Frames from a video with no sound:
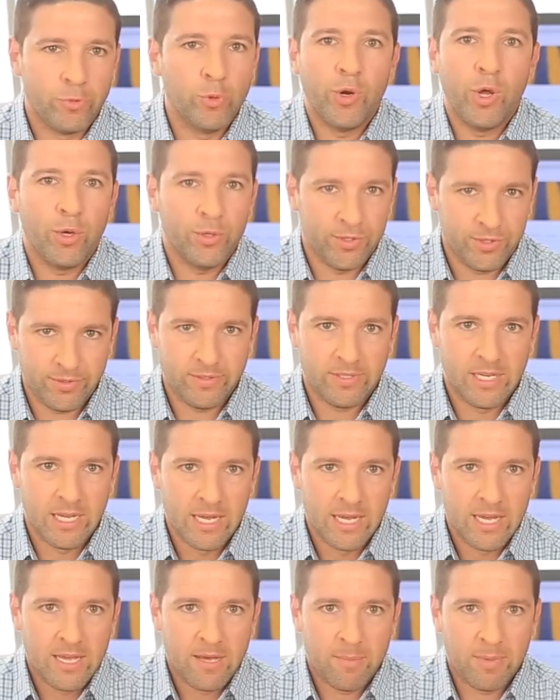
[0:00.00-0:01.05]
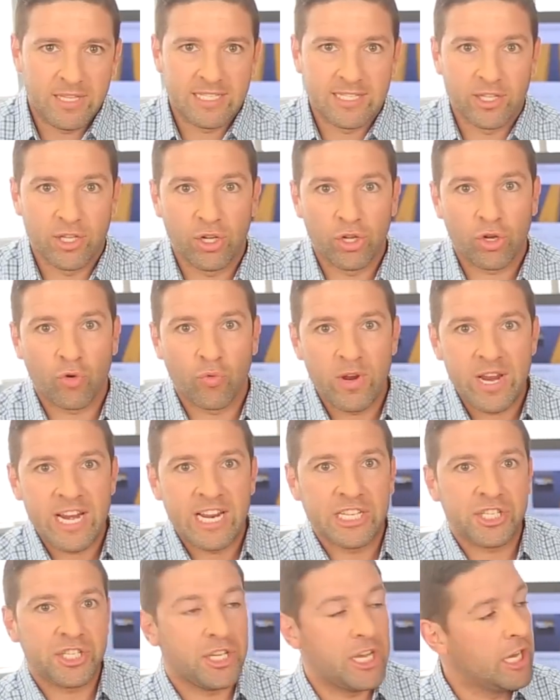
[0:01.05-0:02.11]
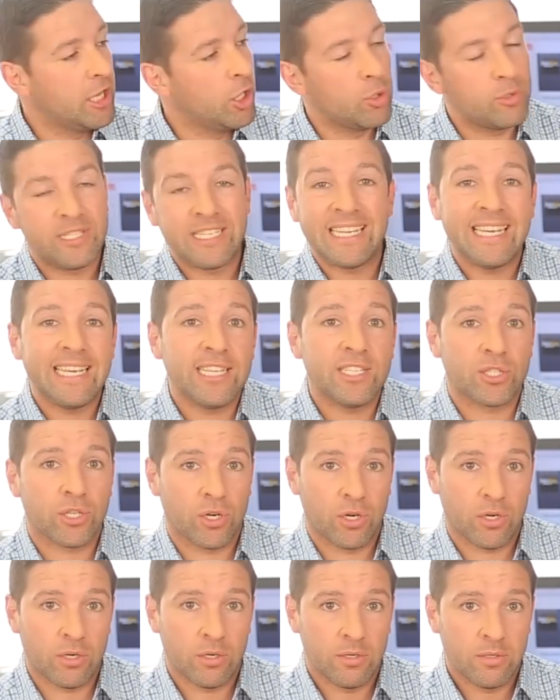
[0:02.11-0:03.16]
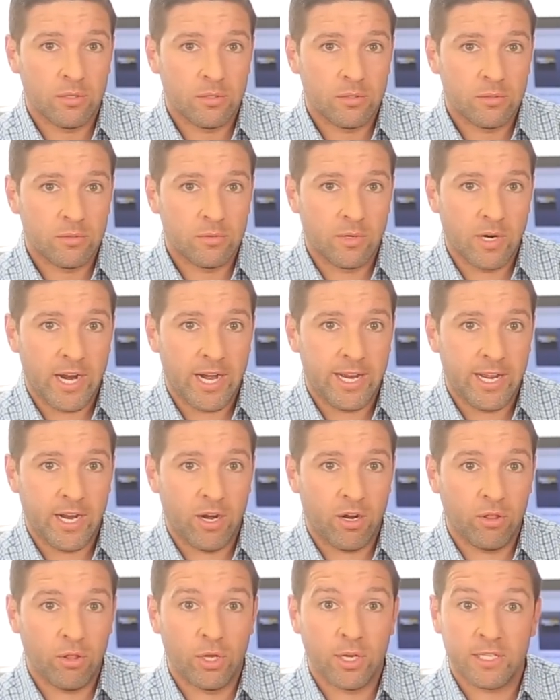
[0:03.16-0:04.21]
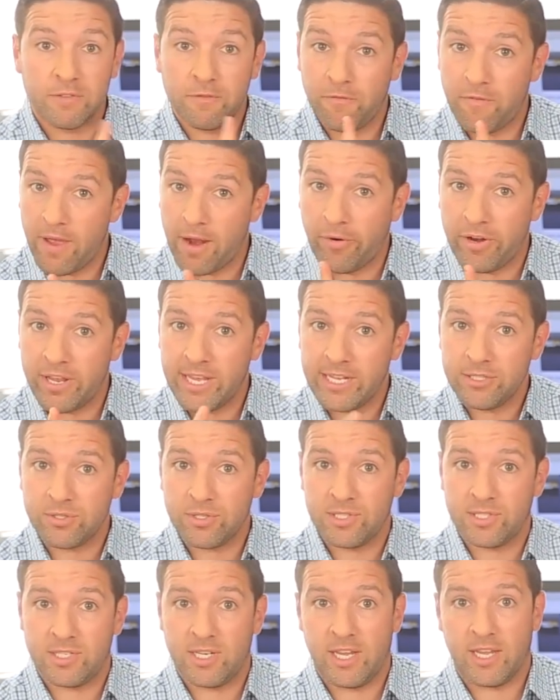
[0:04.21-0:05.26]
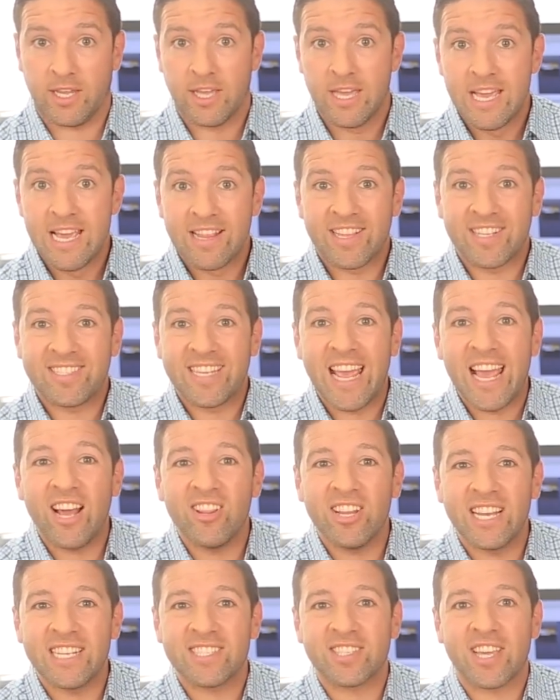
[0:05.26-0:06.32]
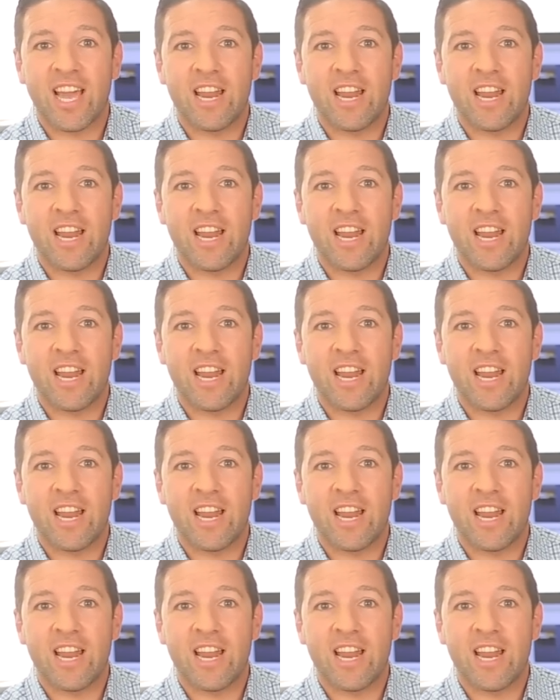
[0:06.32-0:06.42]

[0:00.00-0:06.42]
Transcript: Who knows? But this little greenish yellow teaser right here looks very interesting. The taillights